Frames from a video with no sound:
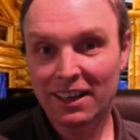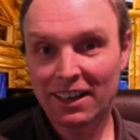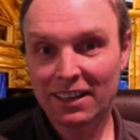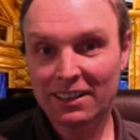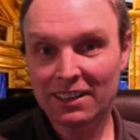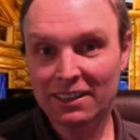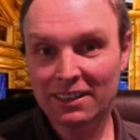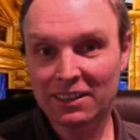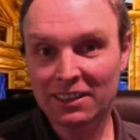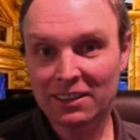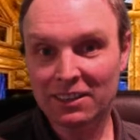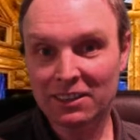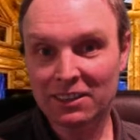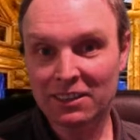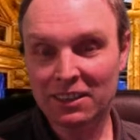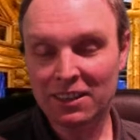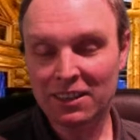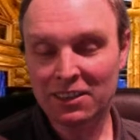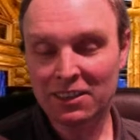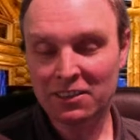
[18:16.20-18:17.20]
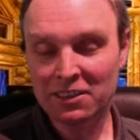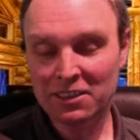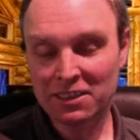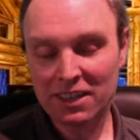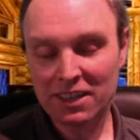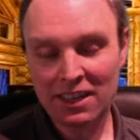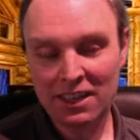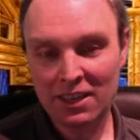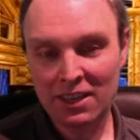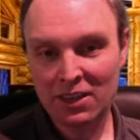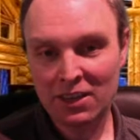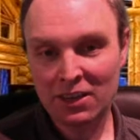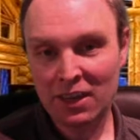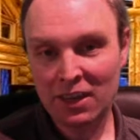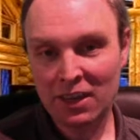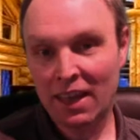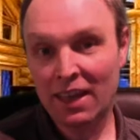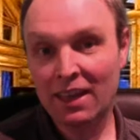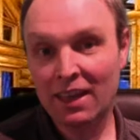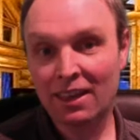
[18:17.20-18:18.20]
So you
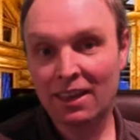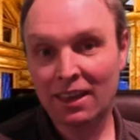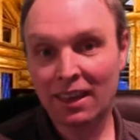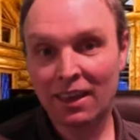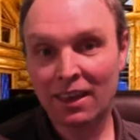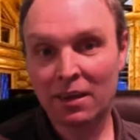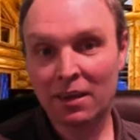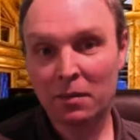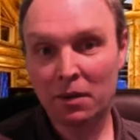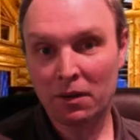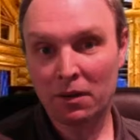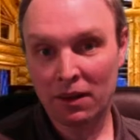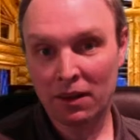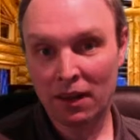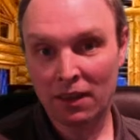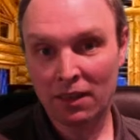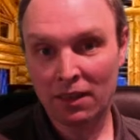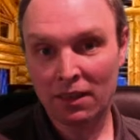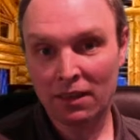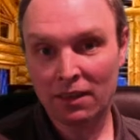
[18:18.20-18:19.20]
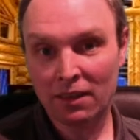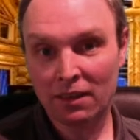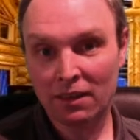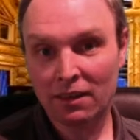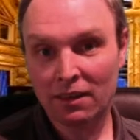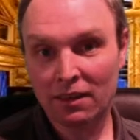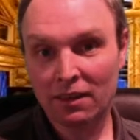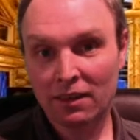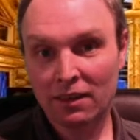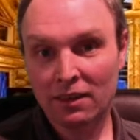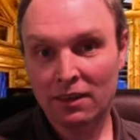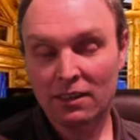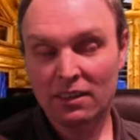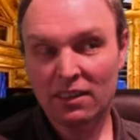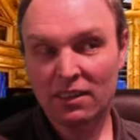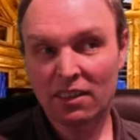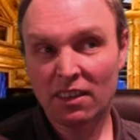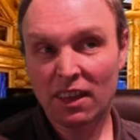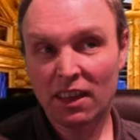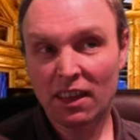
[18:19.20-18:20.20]
can't think about nothing. So
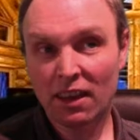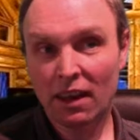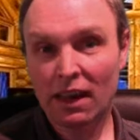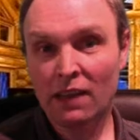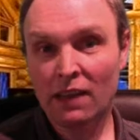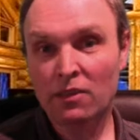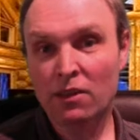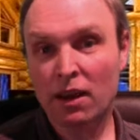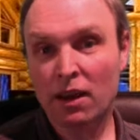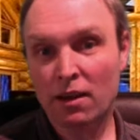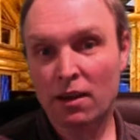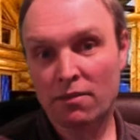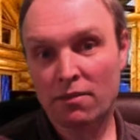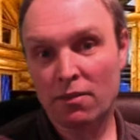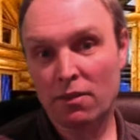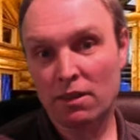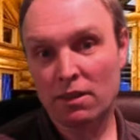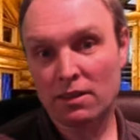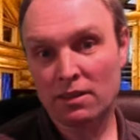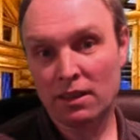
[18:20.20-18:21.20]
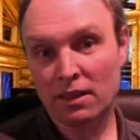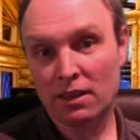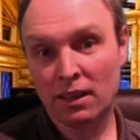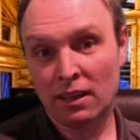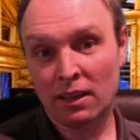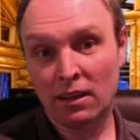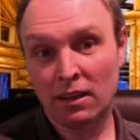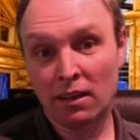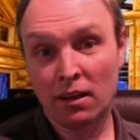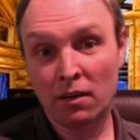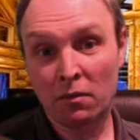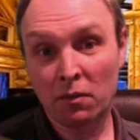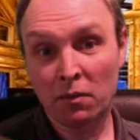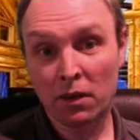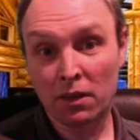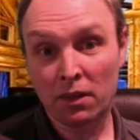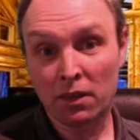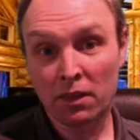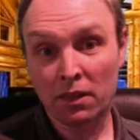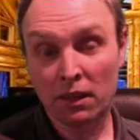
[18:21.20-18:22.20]
then I try to focus in on
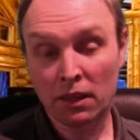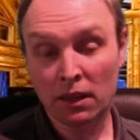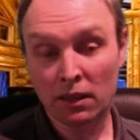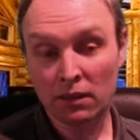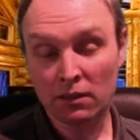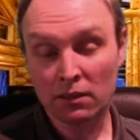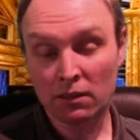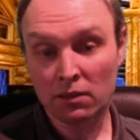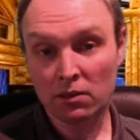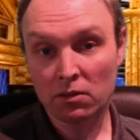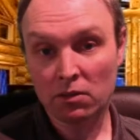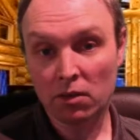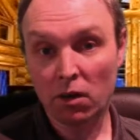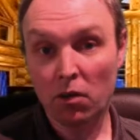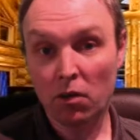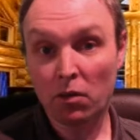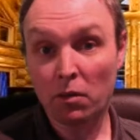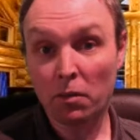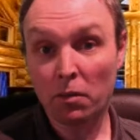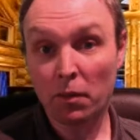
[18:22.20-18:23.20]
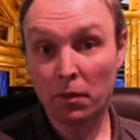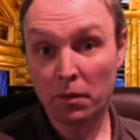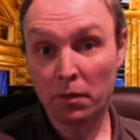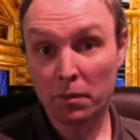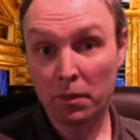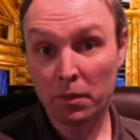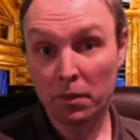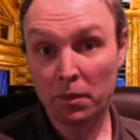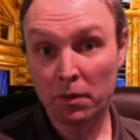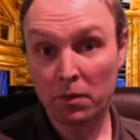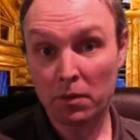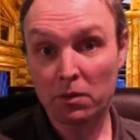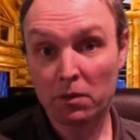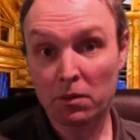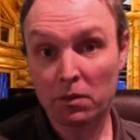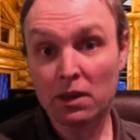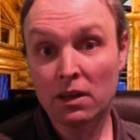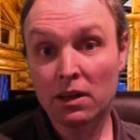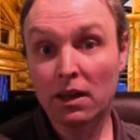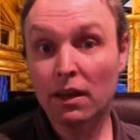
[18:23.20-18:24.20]
one thing. So Ho'oponopono
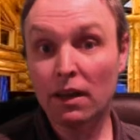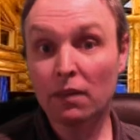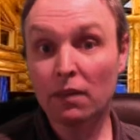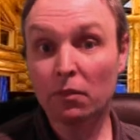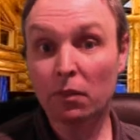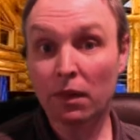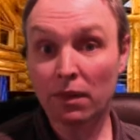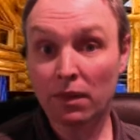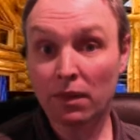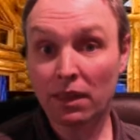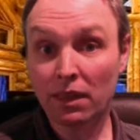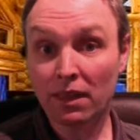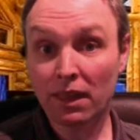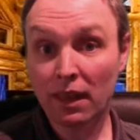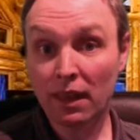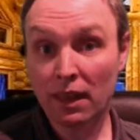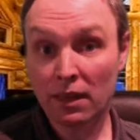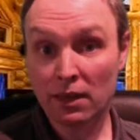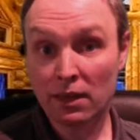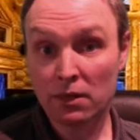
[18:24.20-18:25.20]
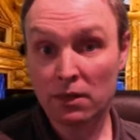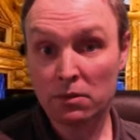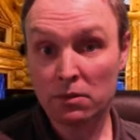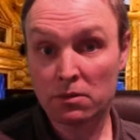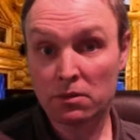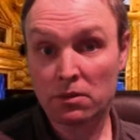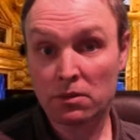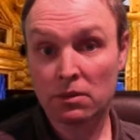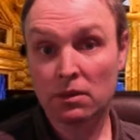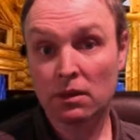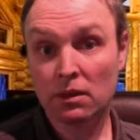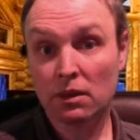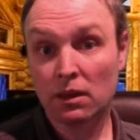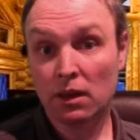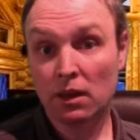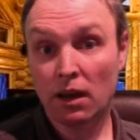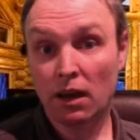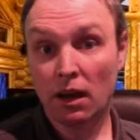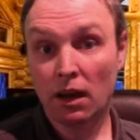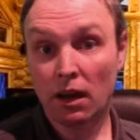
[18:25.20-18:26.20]
is one thing that I use.
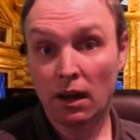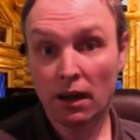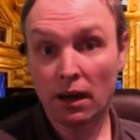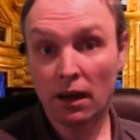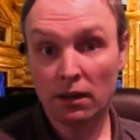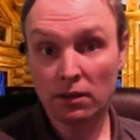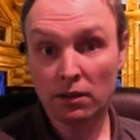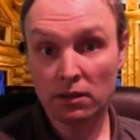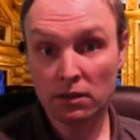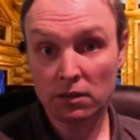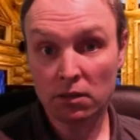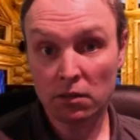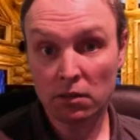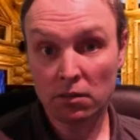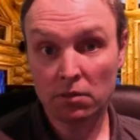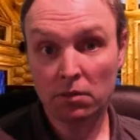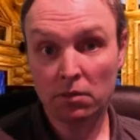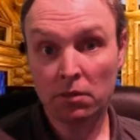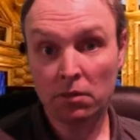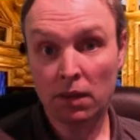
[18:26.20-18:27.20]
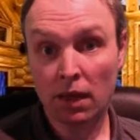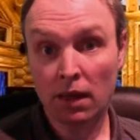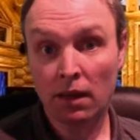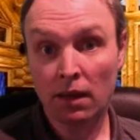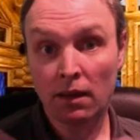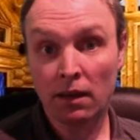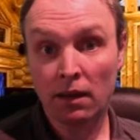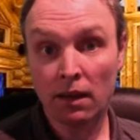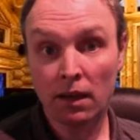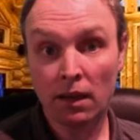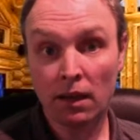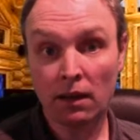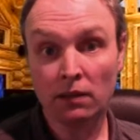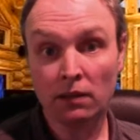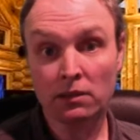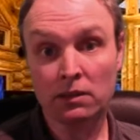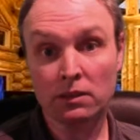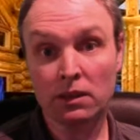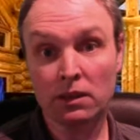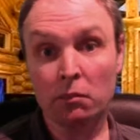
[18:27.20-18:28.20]
And I'll just go through that and I'll
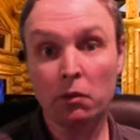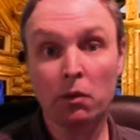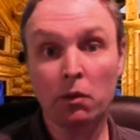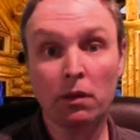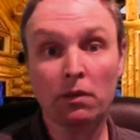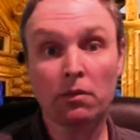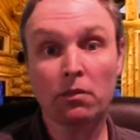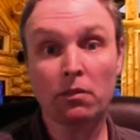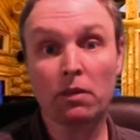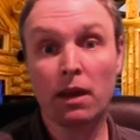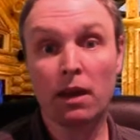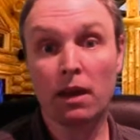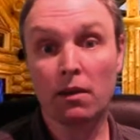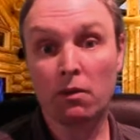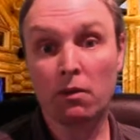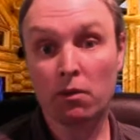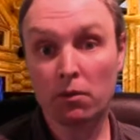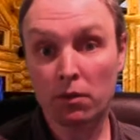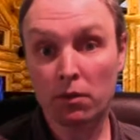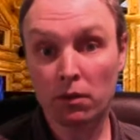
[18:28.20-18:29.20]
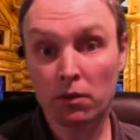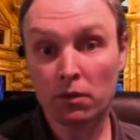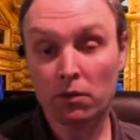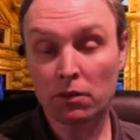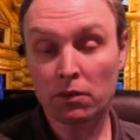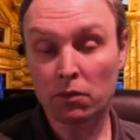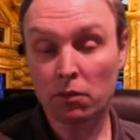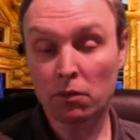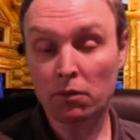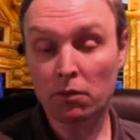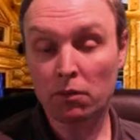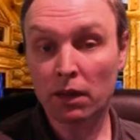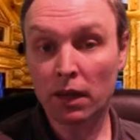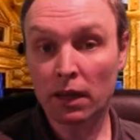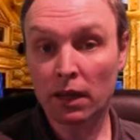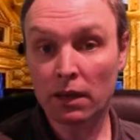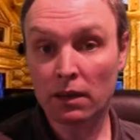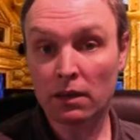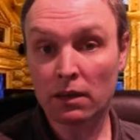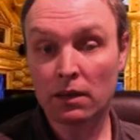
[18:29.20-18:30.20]
just keep going through that over and over and over
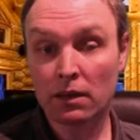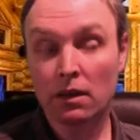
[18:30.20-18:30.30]
again.